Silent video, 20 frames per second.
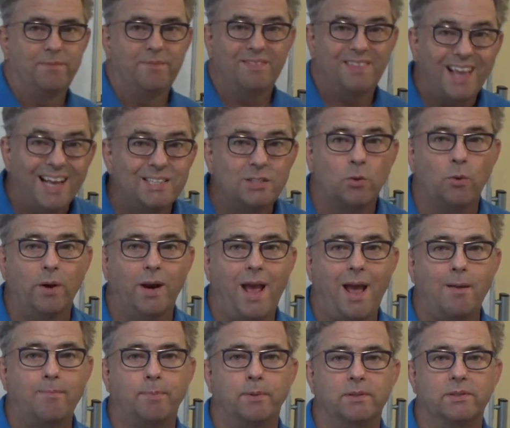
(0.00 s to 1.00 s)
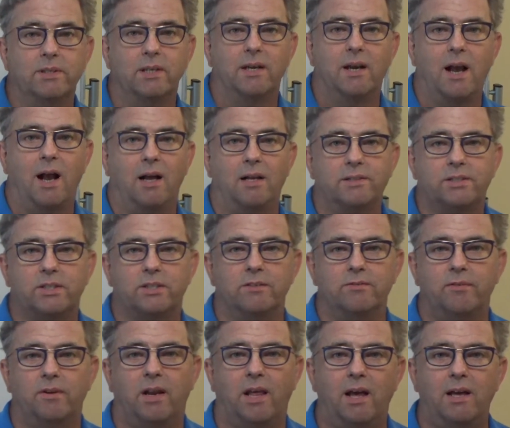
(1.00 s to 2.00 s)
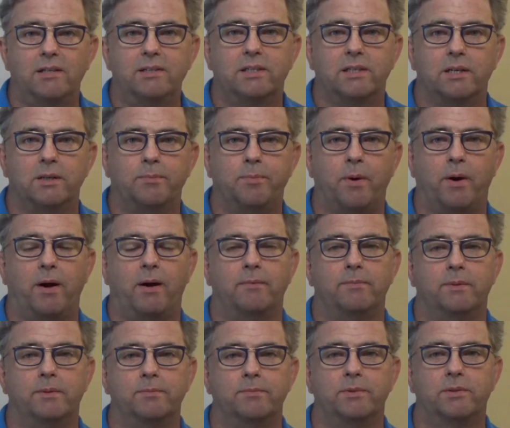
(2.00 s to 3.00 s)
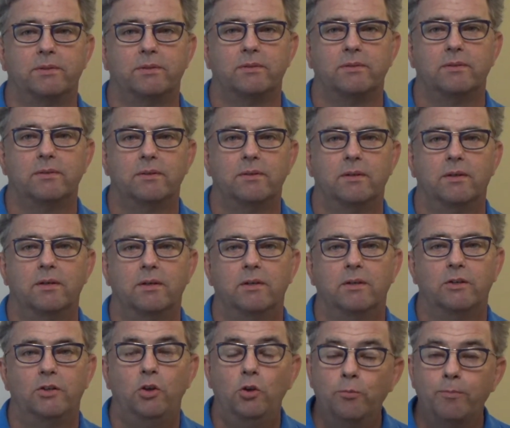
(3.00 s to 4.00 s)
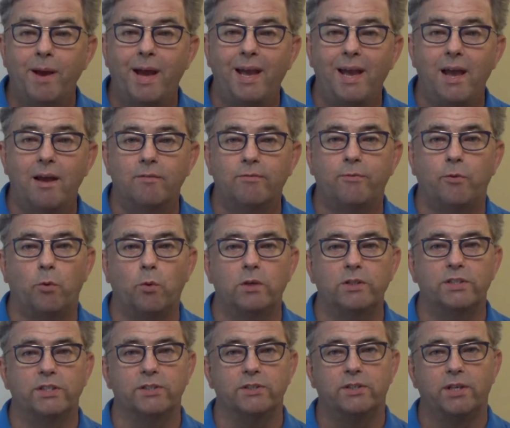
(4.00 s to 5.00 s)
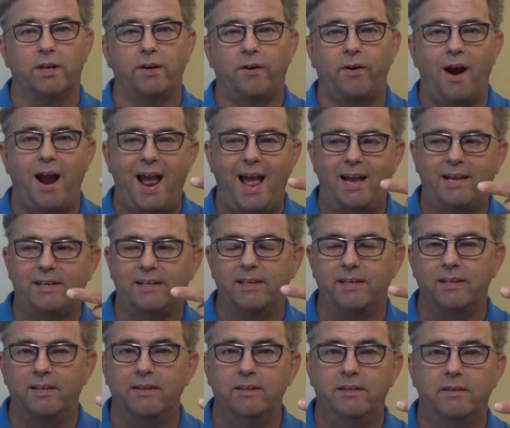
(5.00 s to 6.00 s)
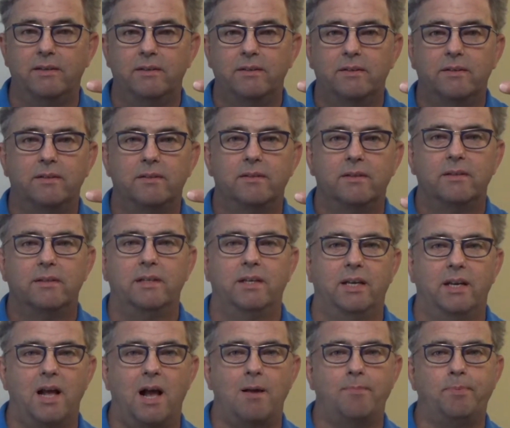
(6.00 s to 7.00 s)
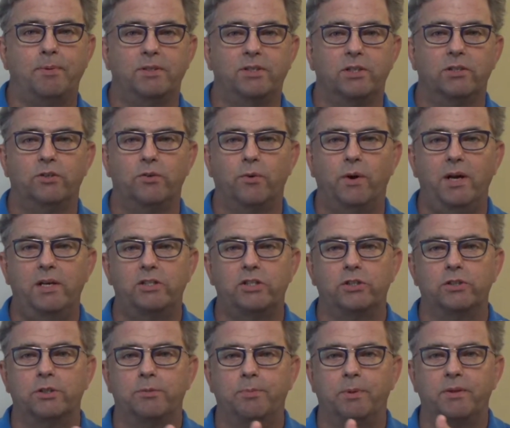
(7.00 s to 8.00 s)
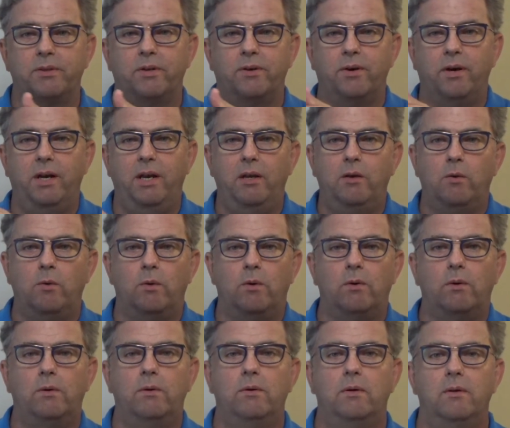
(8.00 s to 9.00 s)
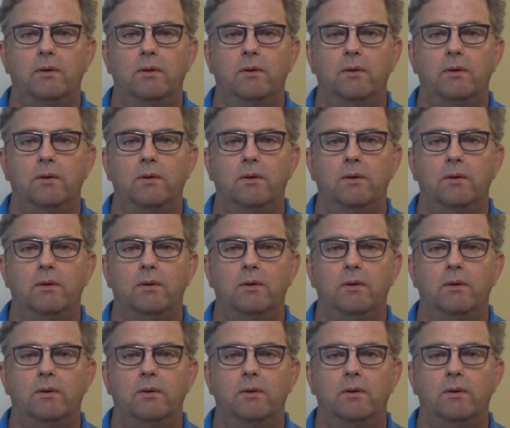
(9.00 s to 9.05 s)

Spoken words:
That's what happens in constant velocity problems. You may have forces that are acting in opposite directions, but they're equal.